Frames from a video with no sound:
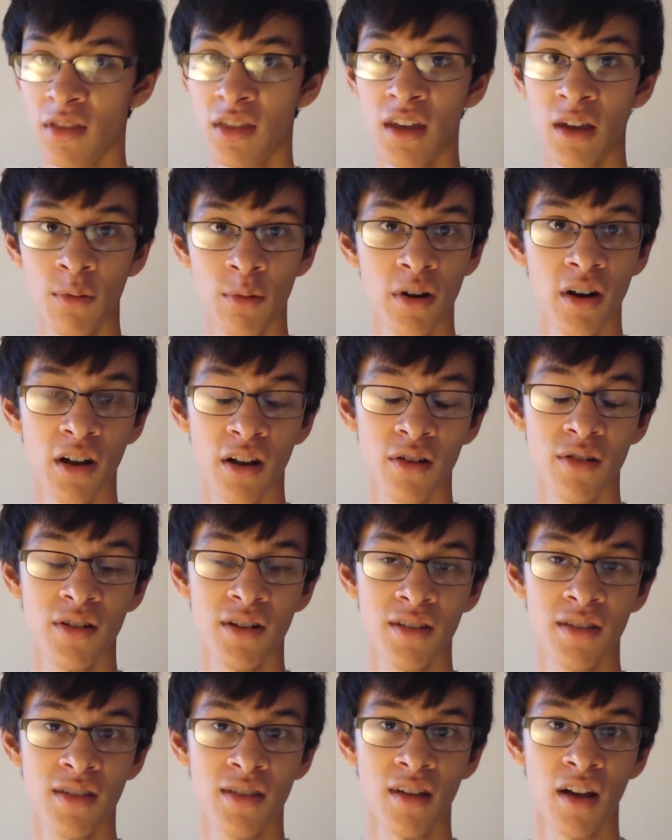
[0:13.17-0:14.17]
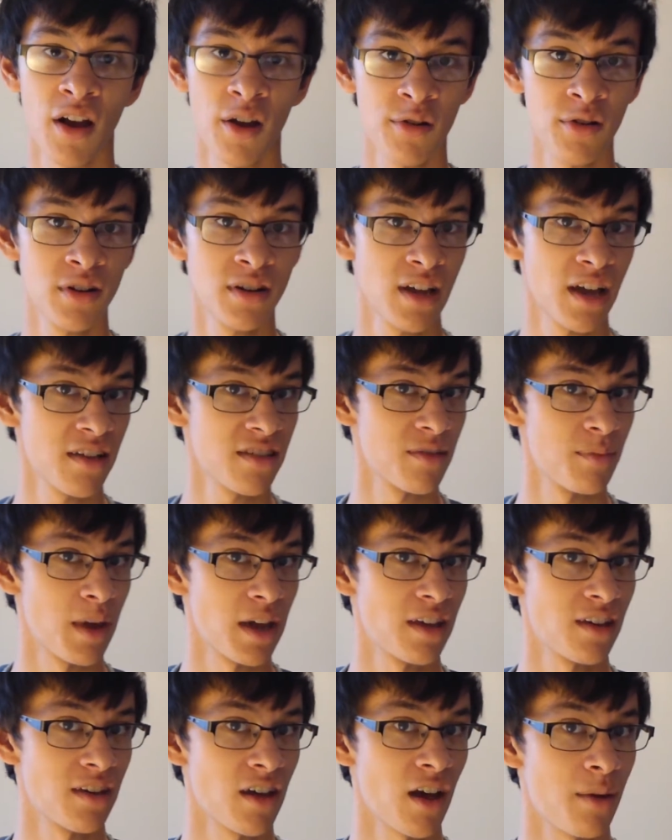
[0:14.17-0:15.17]
the 100 Days of
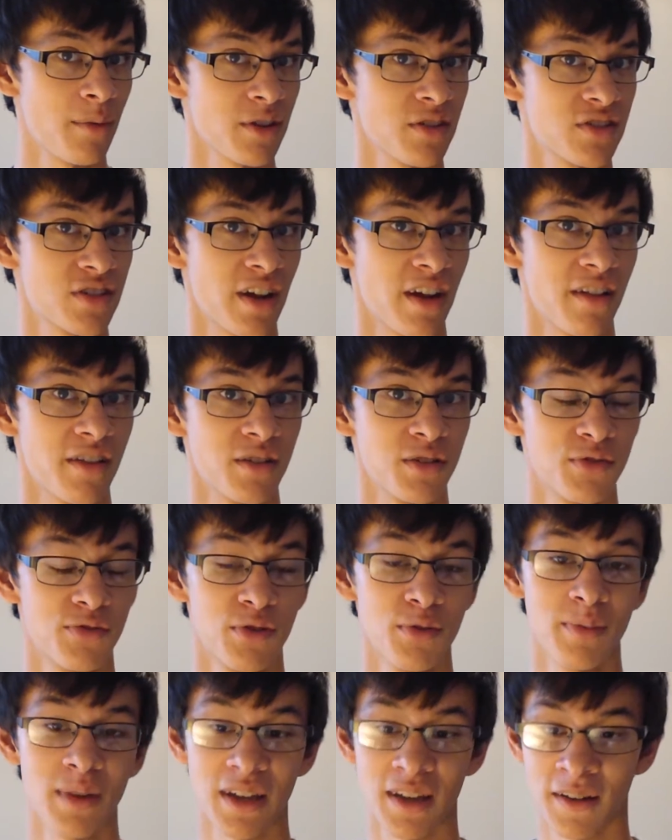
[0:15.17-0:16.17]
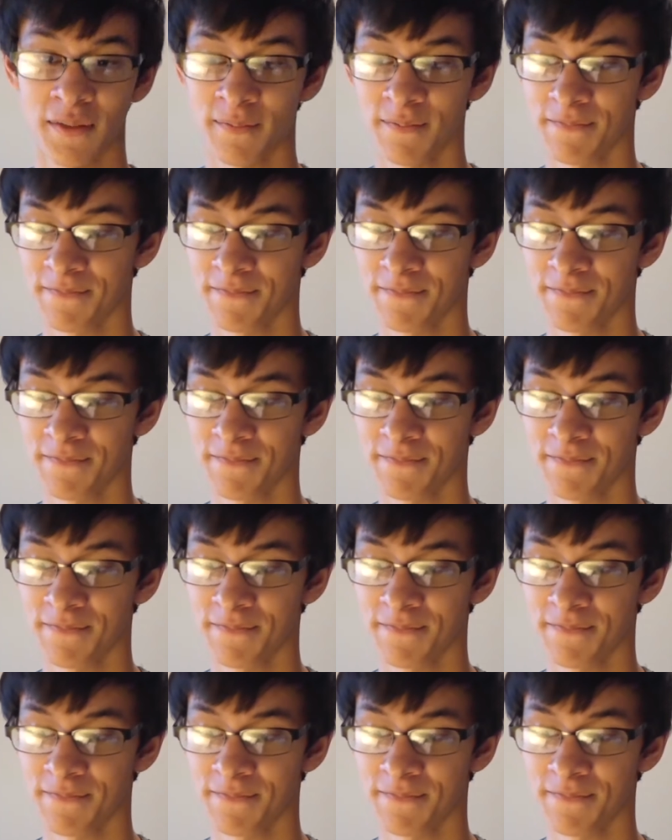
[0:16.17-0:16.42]
Making Comics Challenge for me.